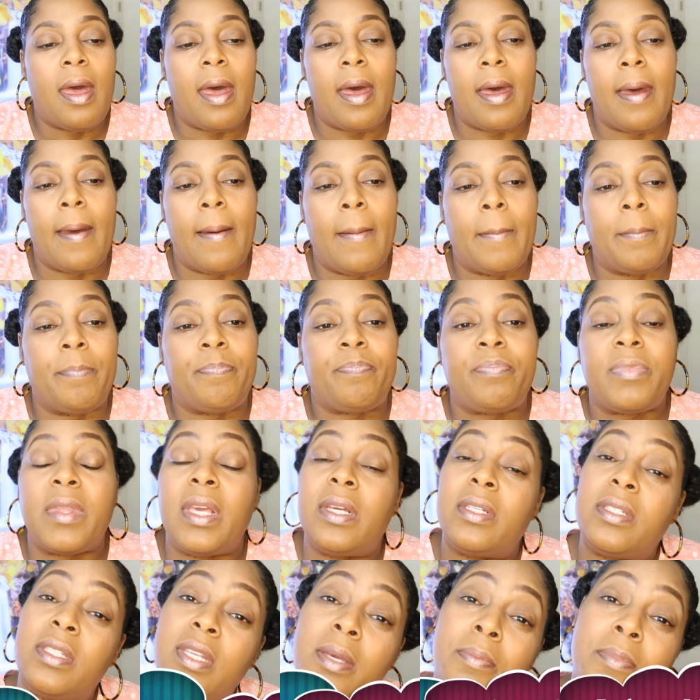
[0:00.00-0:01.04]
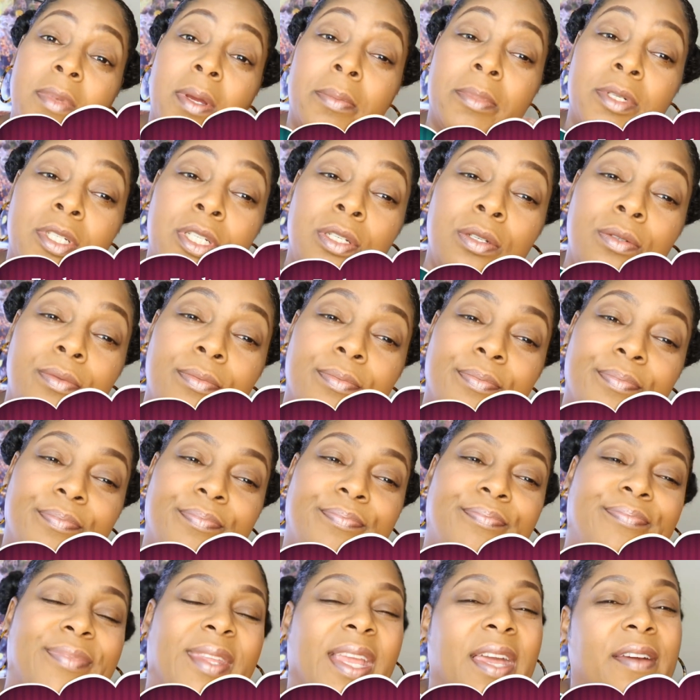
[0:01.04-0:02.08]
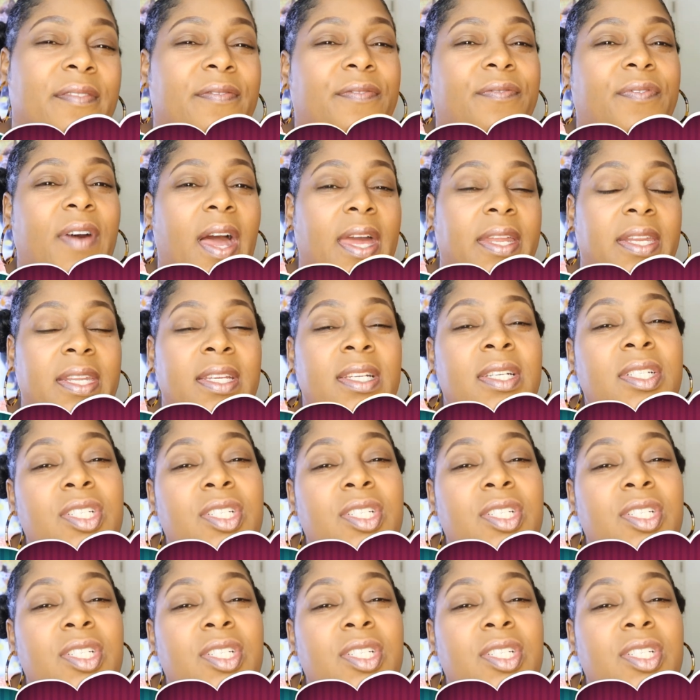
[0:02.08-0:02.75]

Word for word: Um, tip number two, finding